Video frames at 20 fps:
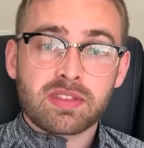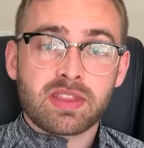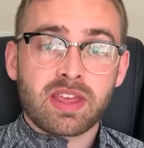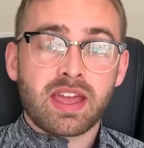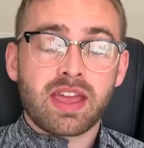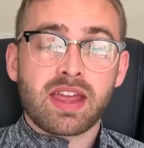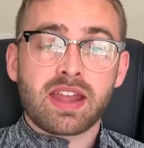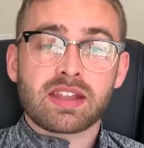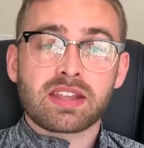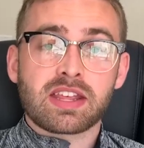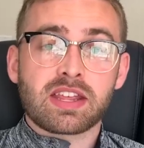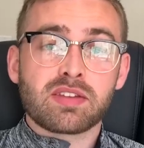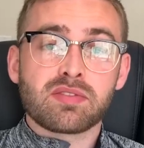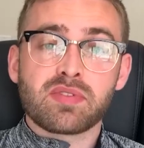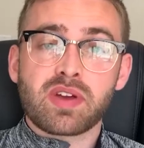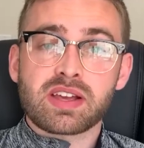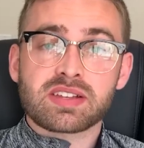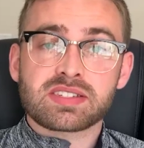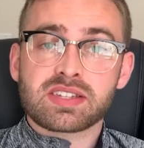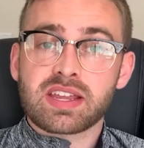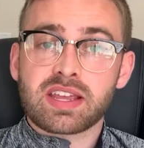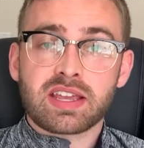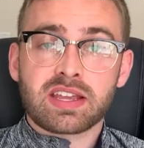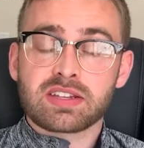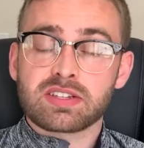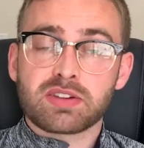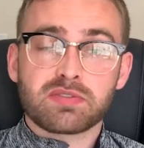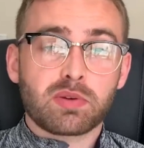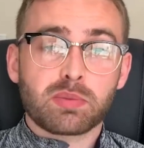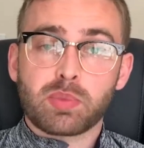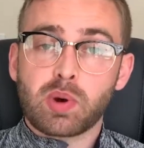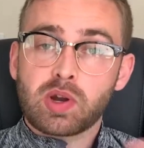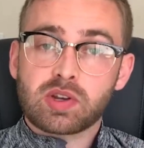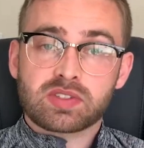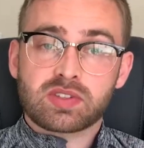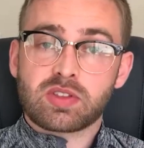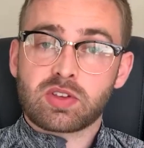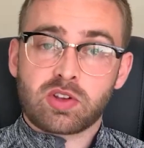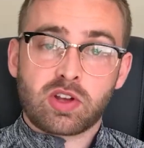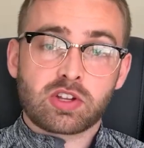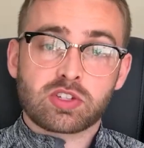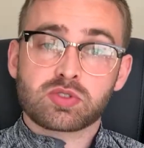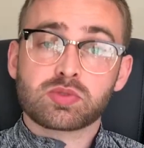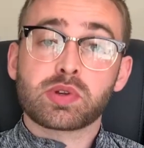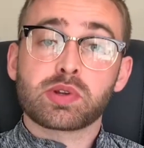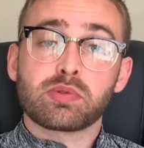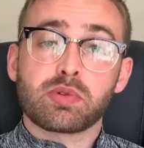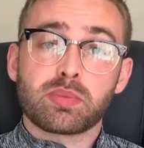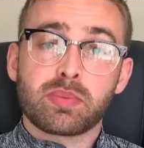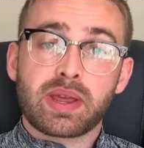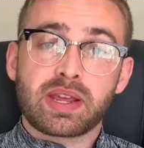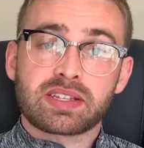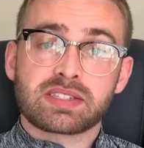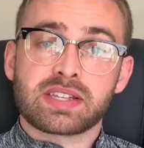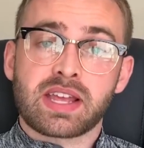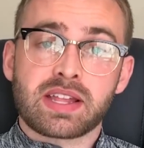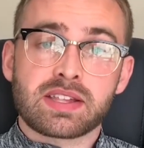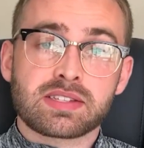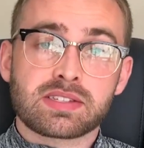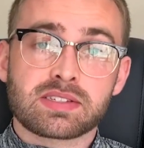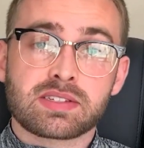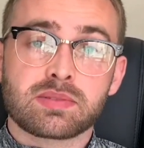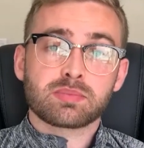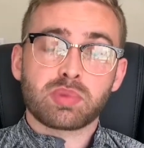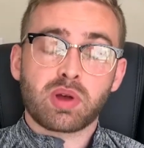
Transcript: then investing in different parts of the country would make sense.